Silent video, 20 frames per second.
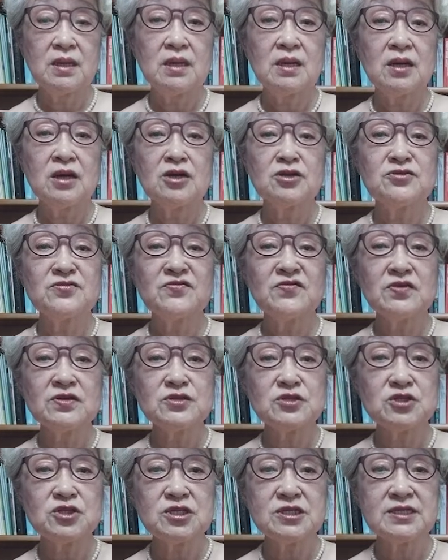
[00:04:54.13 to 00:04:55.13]

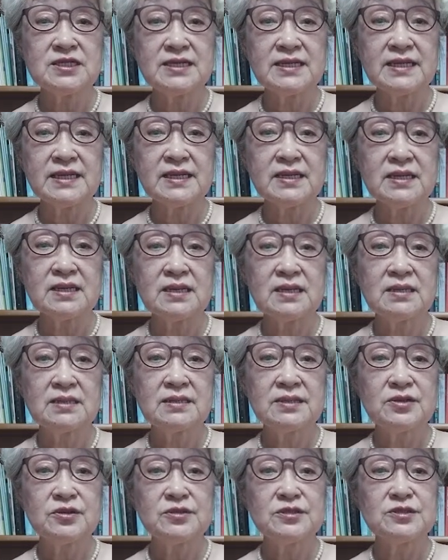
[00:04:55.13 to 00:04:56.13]
Unfortunately,
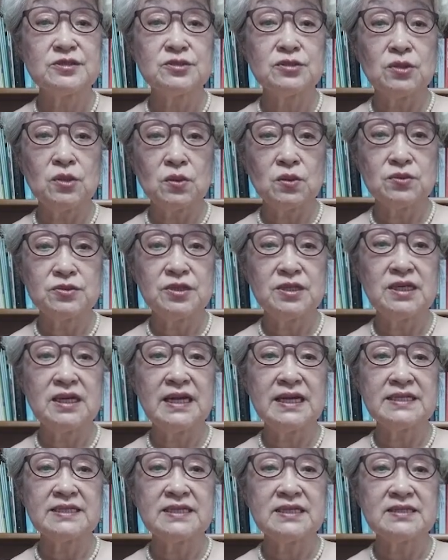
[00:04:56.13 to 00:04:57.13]
there is no
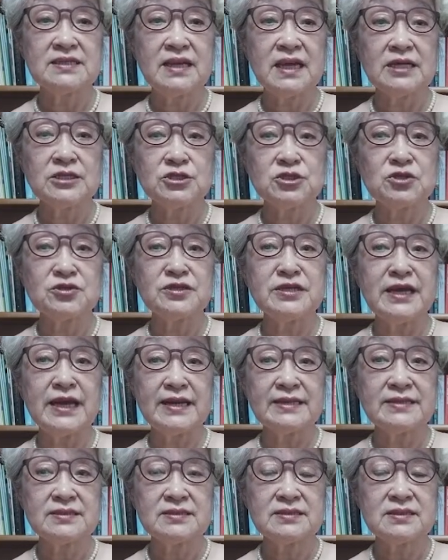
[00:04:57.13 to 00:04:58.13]
related action
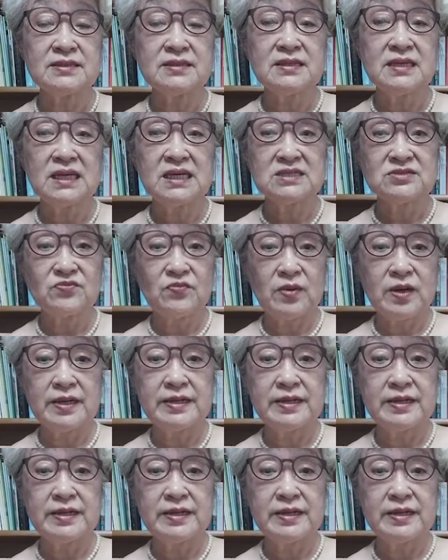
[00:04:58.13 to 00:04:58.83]
yet, as far